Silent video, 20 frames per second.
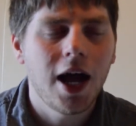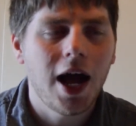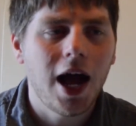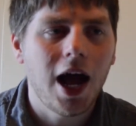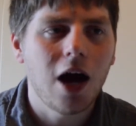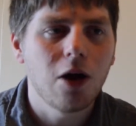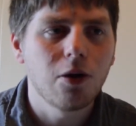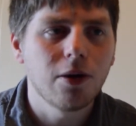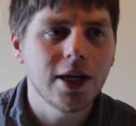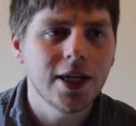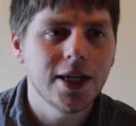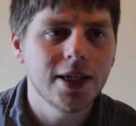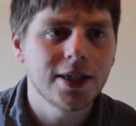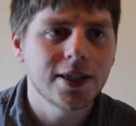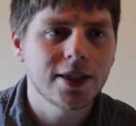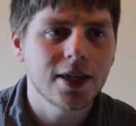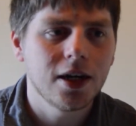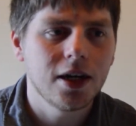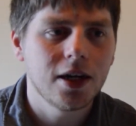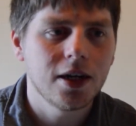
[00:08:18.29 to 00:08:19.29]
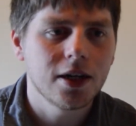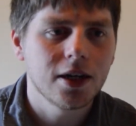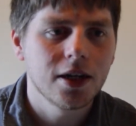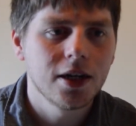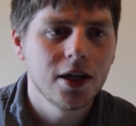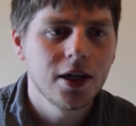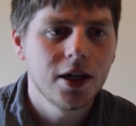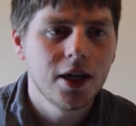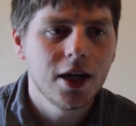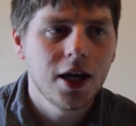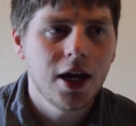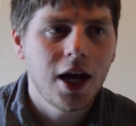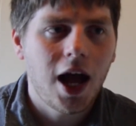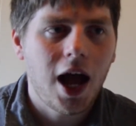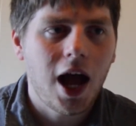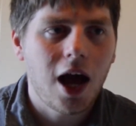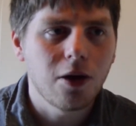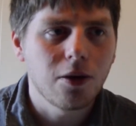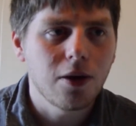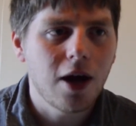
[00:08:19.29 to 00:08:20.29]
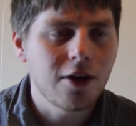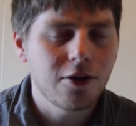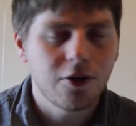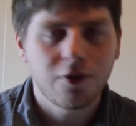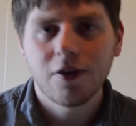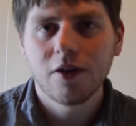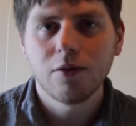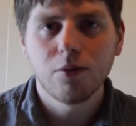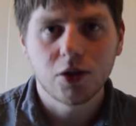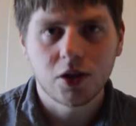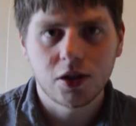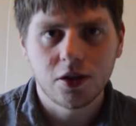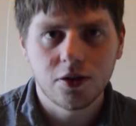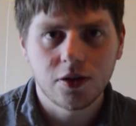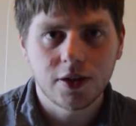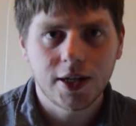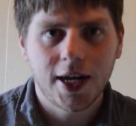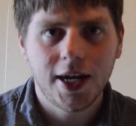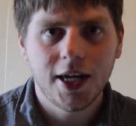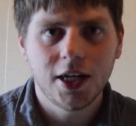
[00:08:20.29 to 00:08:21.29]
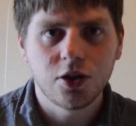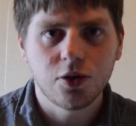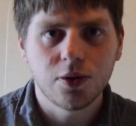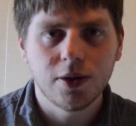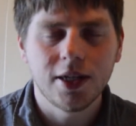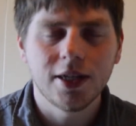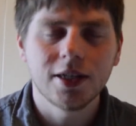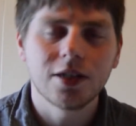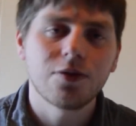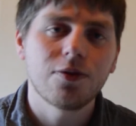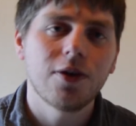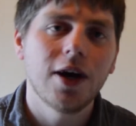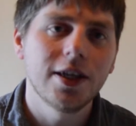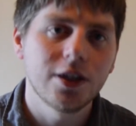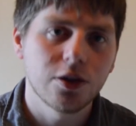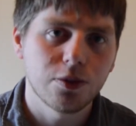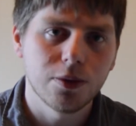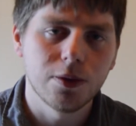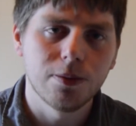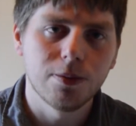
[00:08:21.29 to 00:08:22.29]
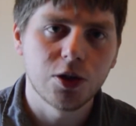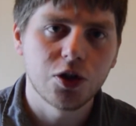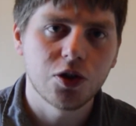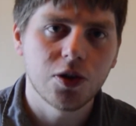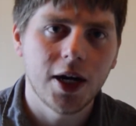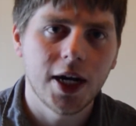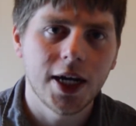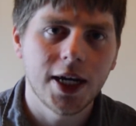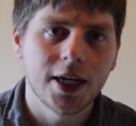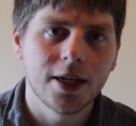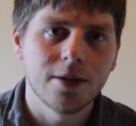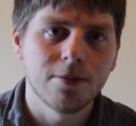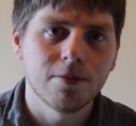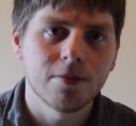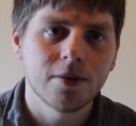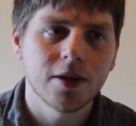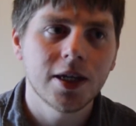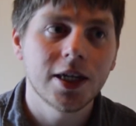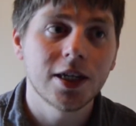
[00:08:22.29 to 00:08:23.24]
how everything will turn to hatred. His friends will betray him.